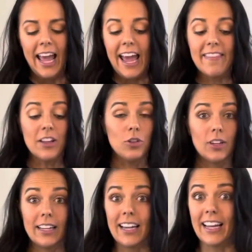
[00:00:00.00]
and then you
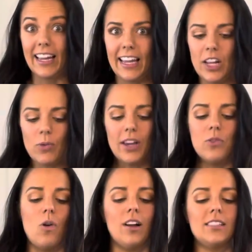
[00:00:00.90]
can cut it any way you
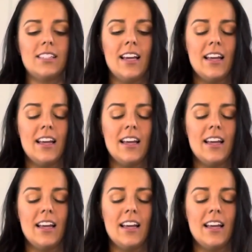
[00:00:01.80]
want.